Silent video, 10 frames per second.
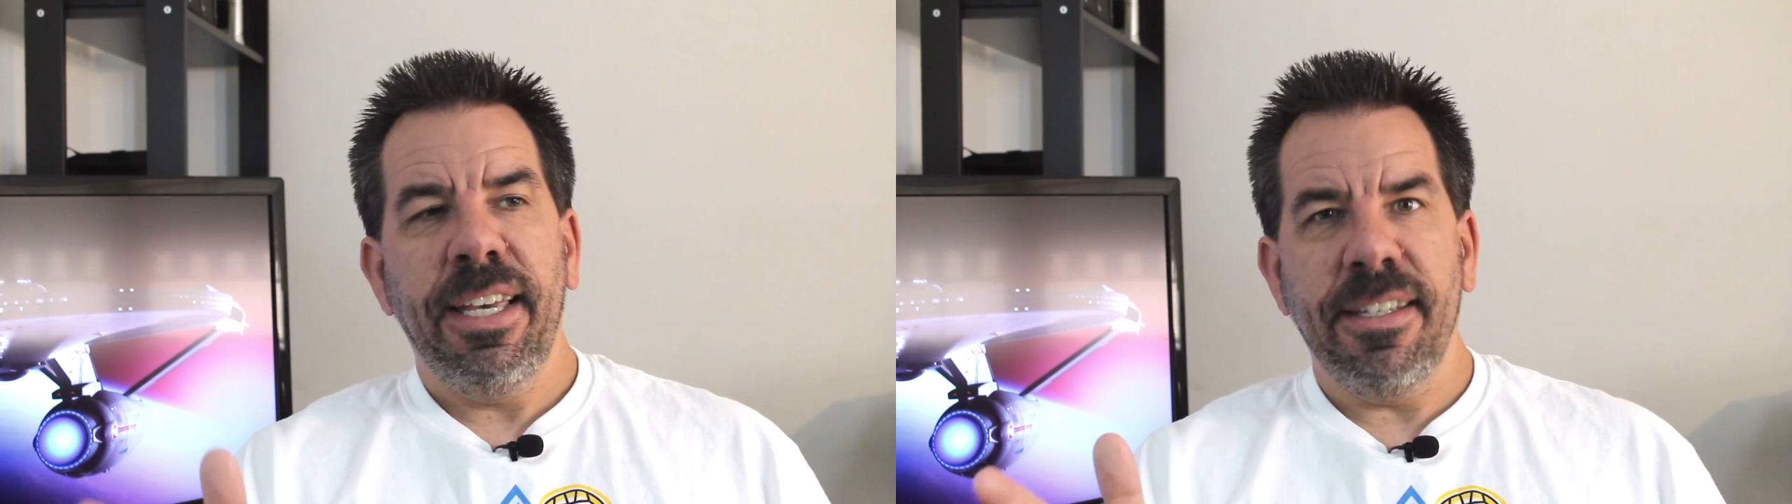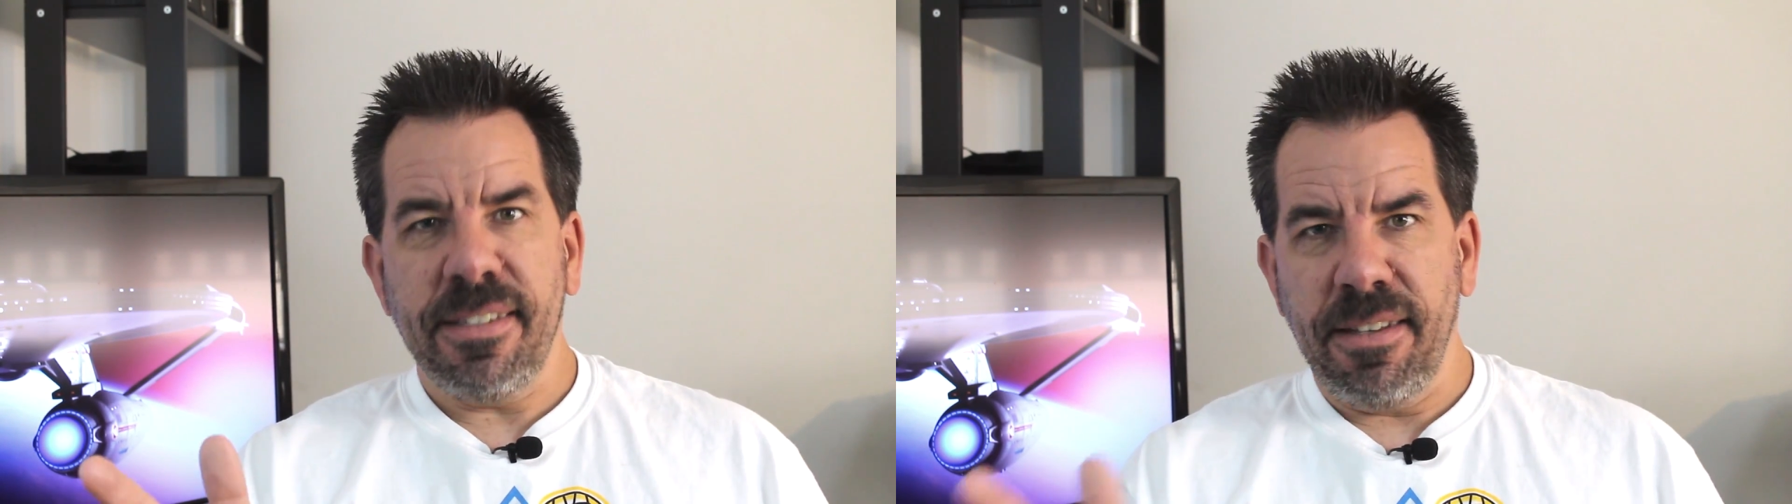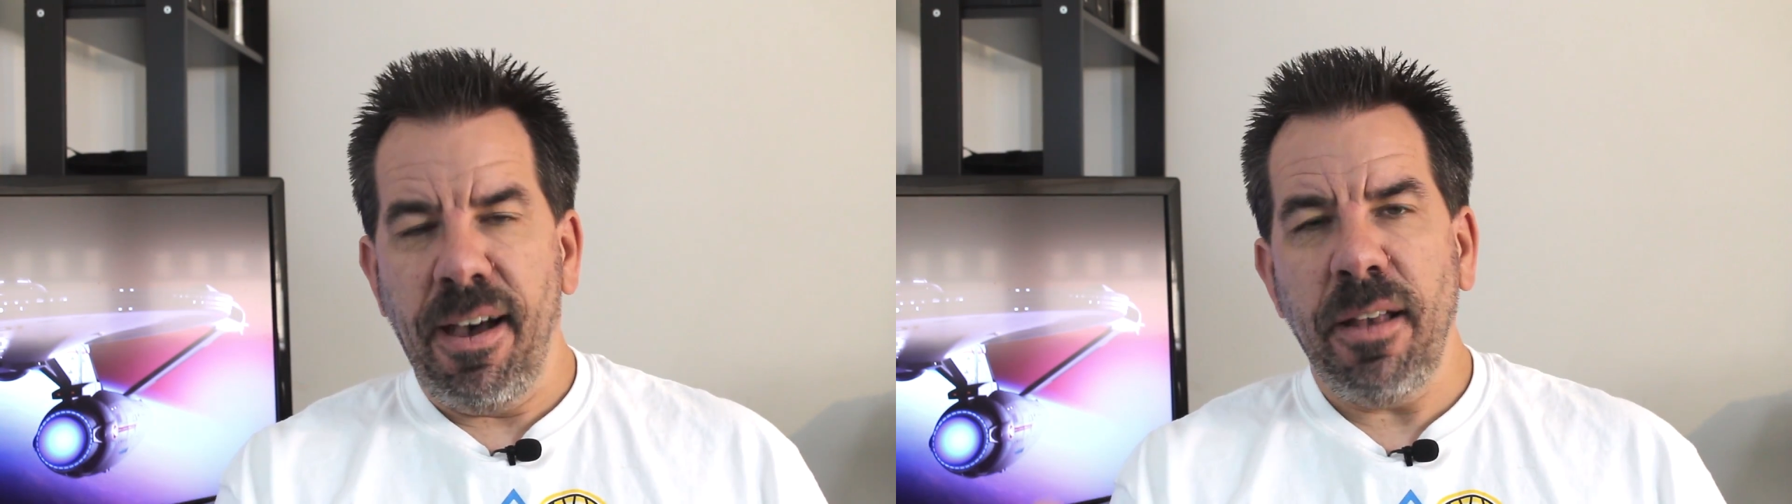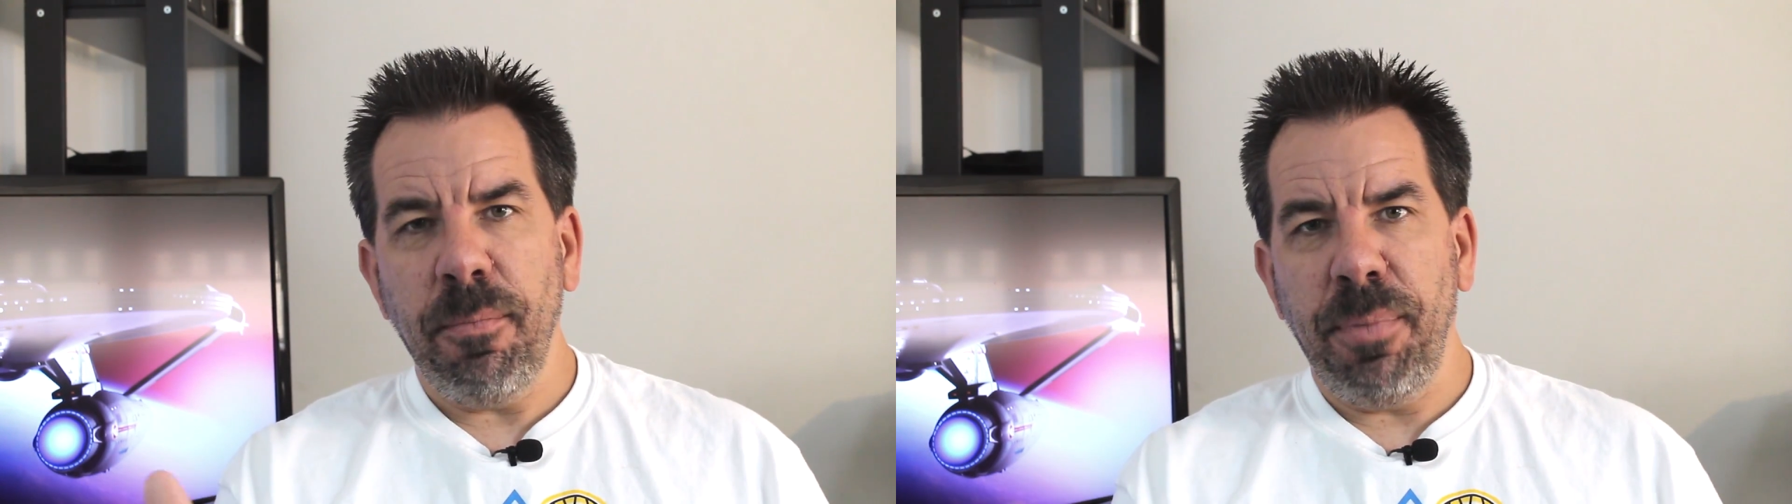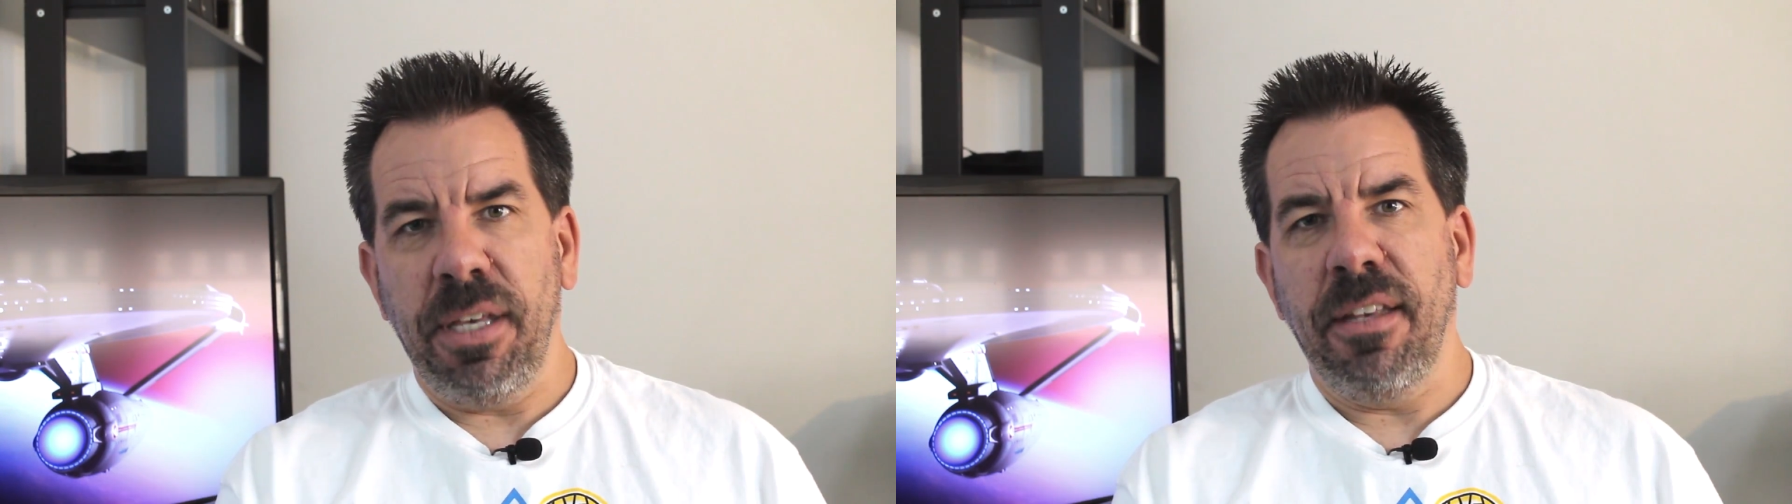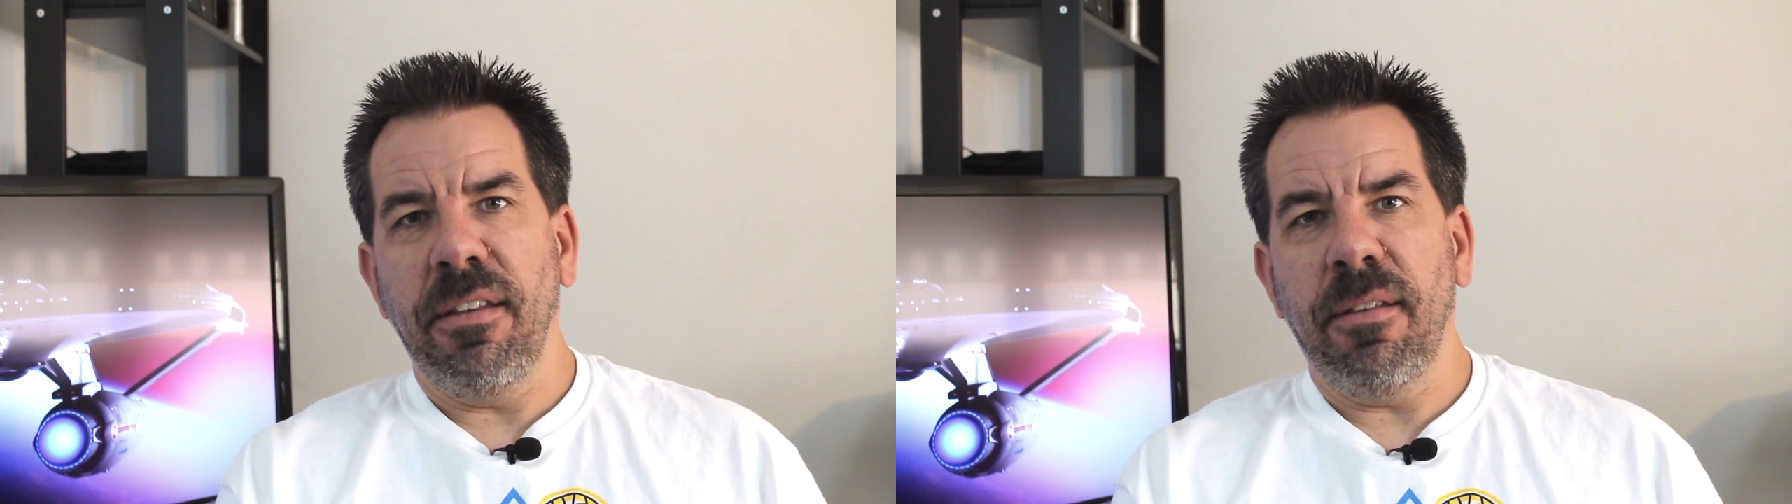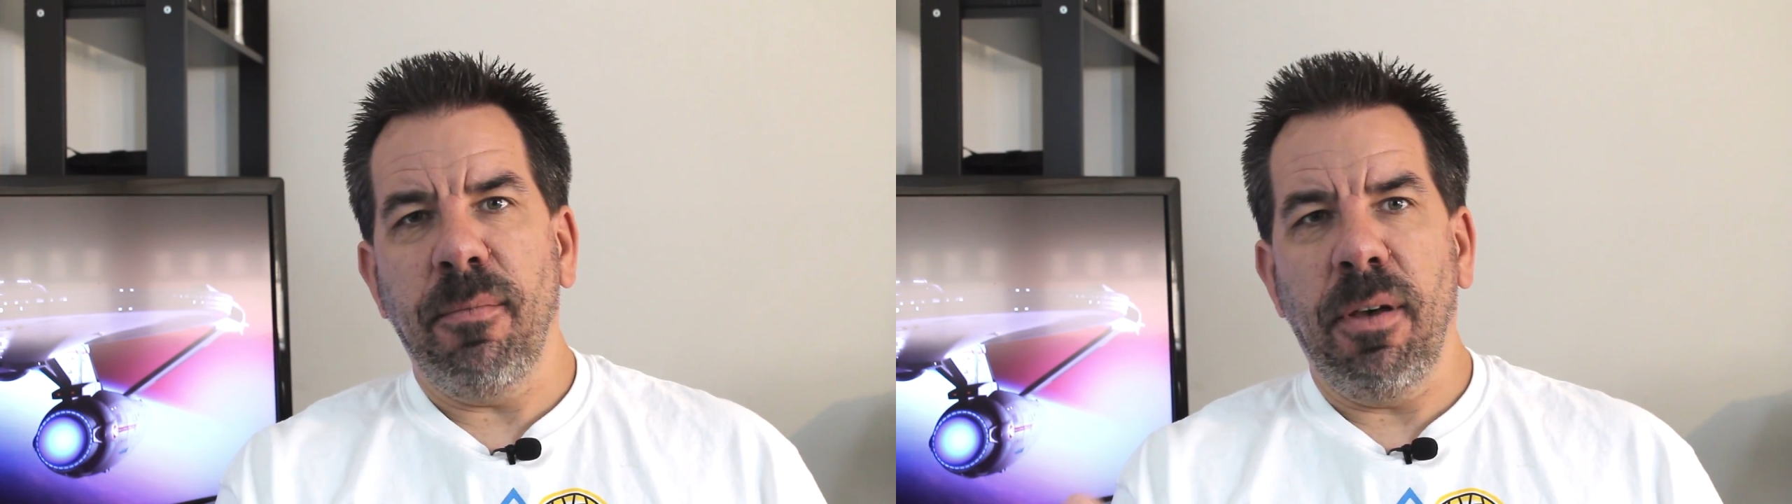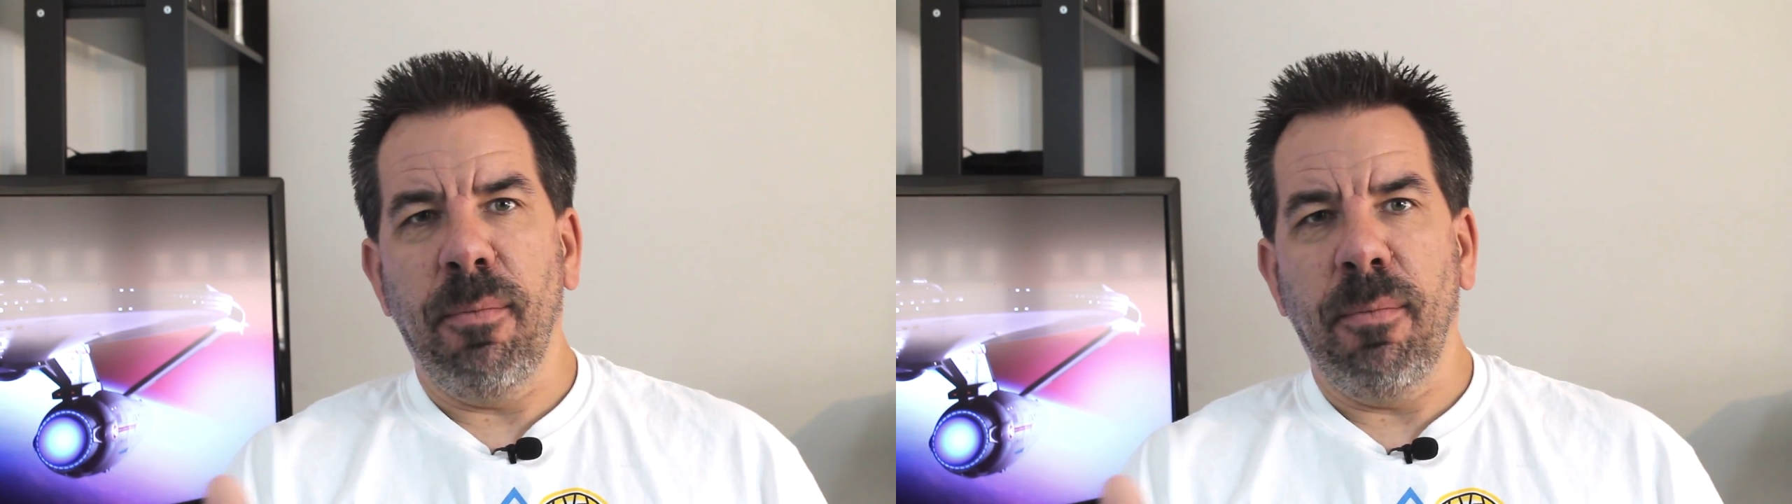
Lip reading: has not been